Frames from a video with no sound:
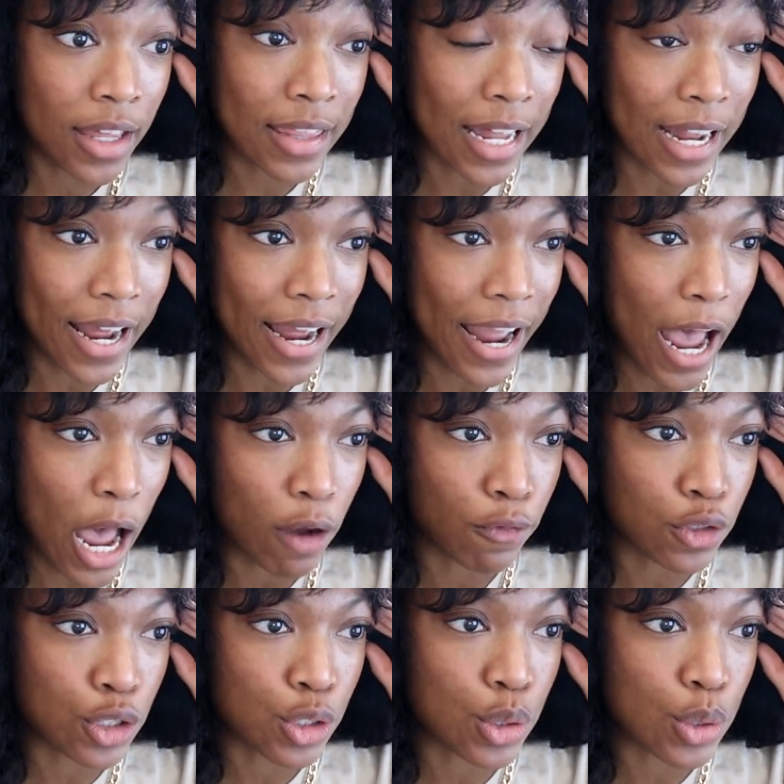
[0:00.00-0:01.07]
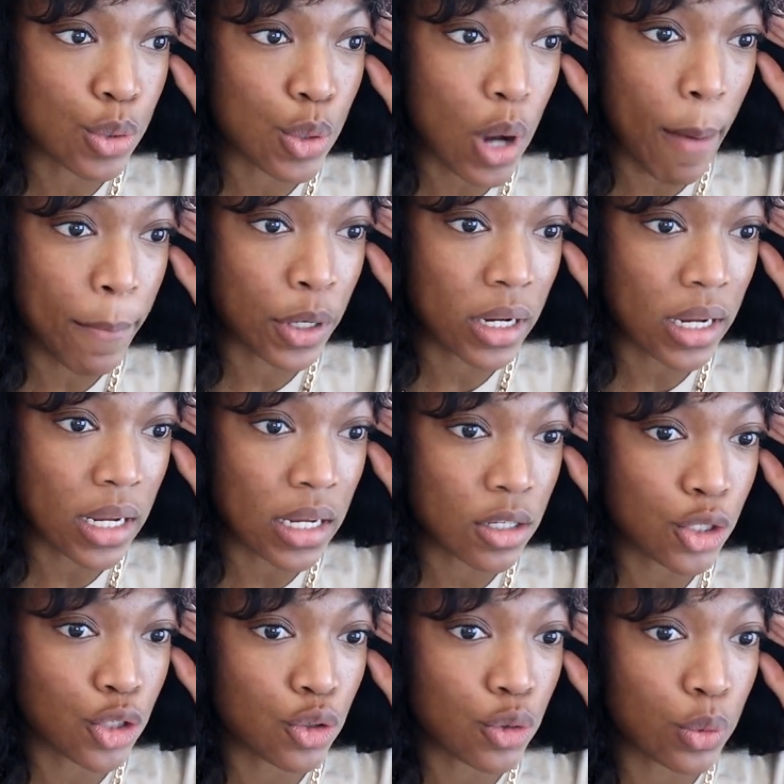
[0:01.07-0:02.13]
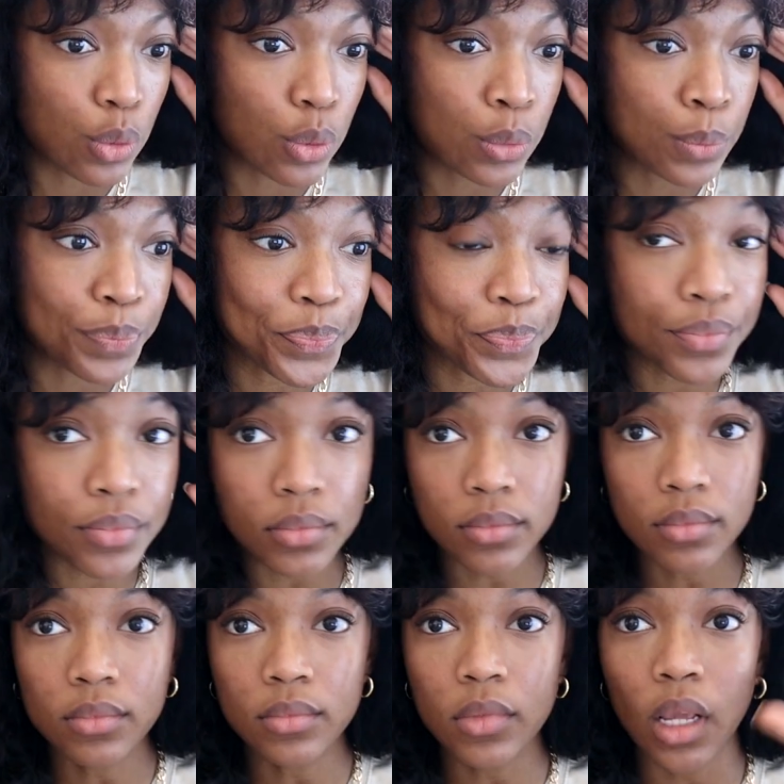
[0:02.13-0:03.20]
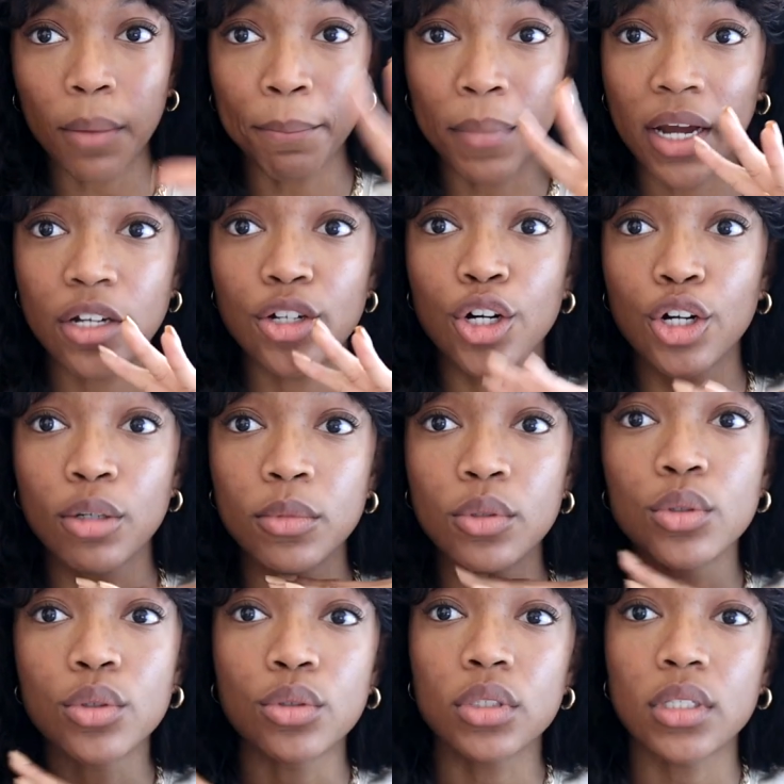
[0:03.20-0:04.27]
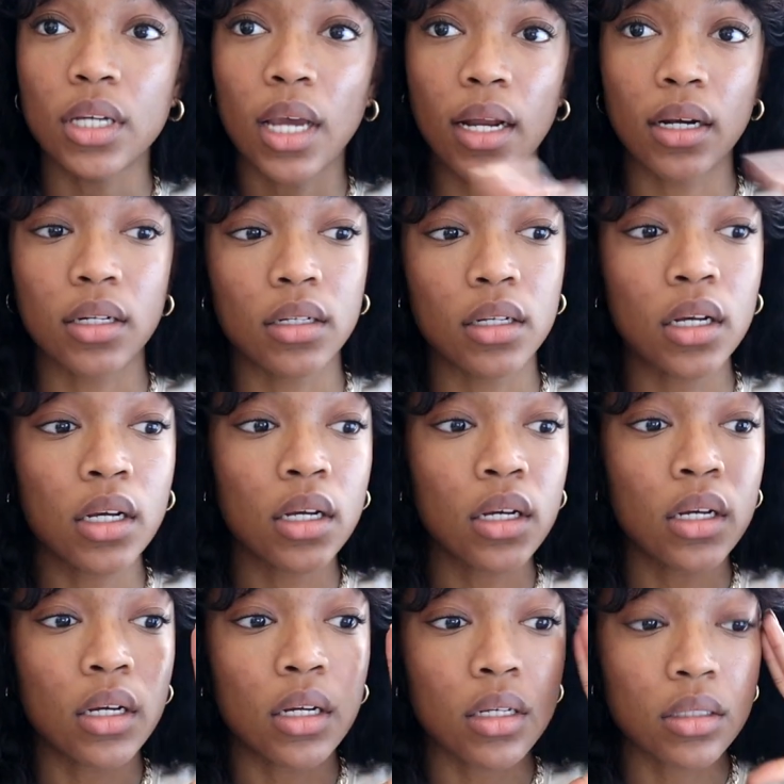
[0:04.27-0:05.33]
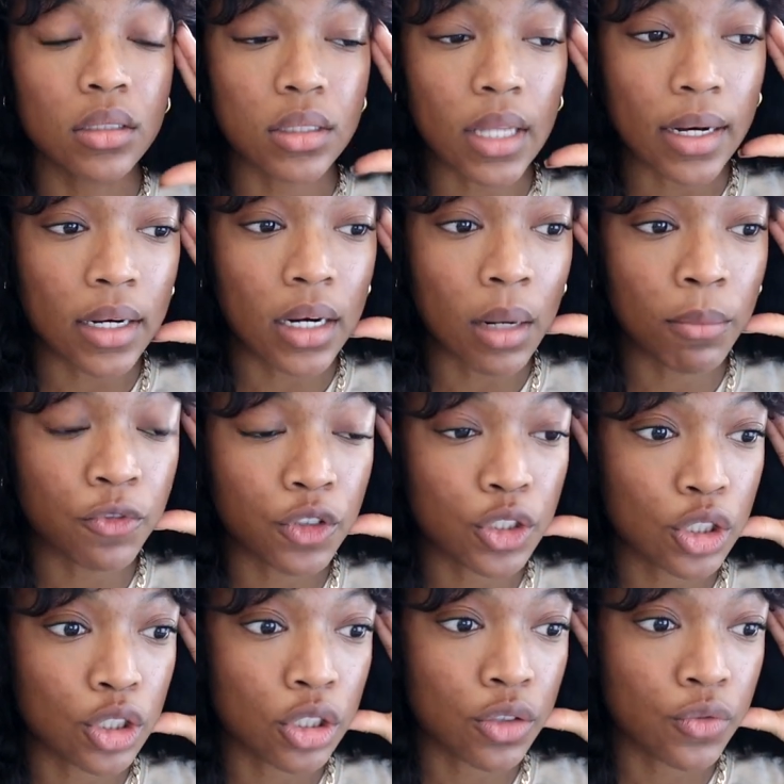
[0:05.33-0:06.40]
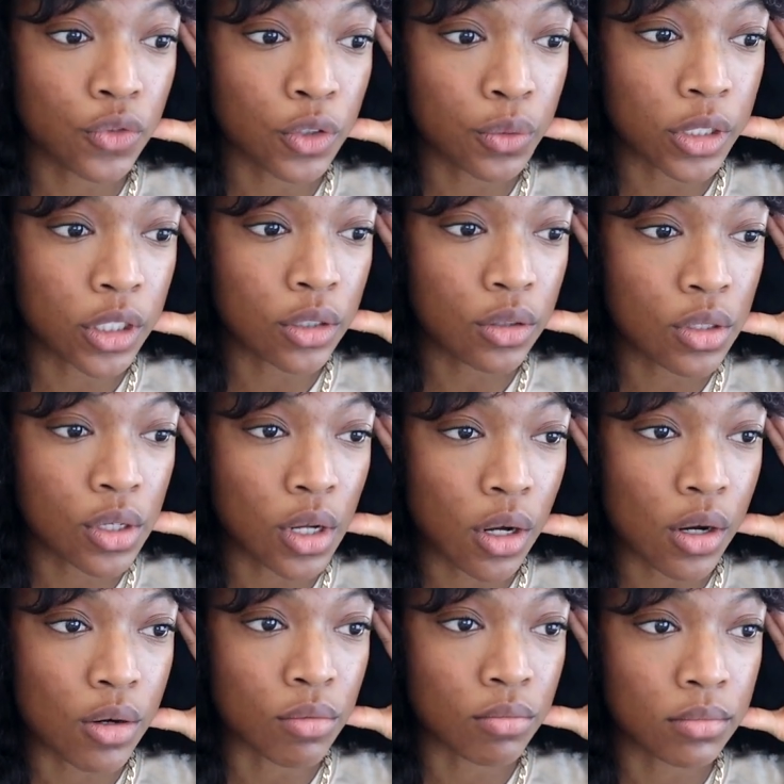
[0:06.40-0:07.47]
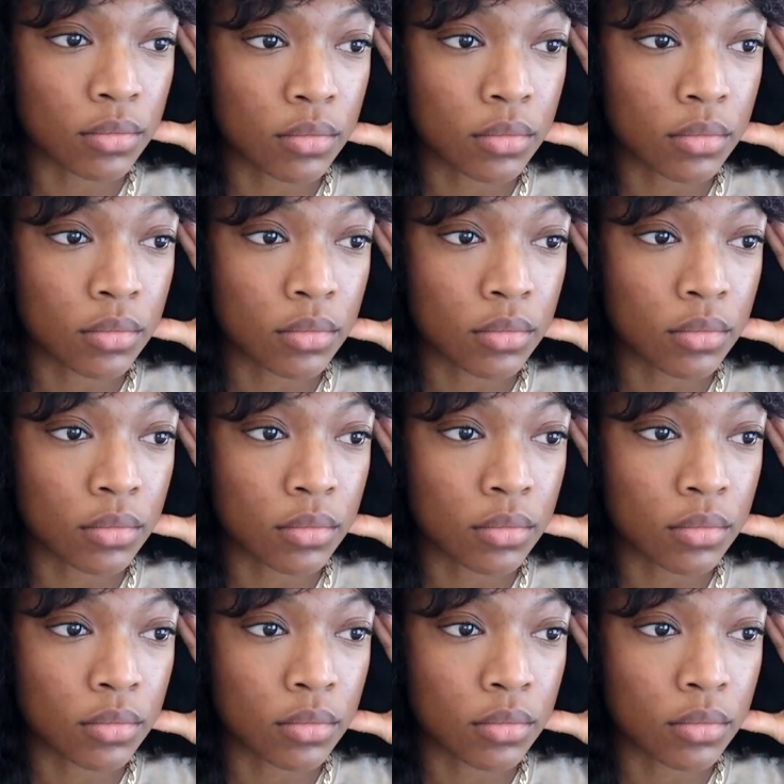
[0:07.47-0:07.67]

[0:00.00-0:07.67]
that I have to put into my terminal to kind of set it up for, for real. So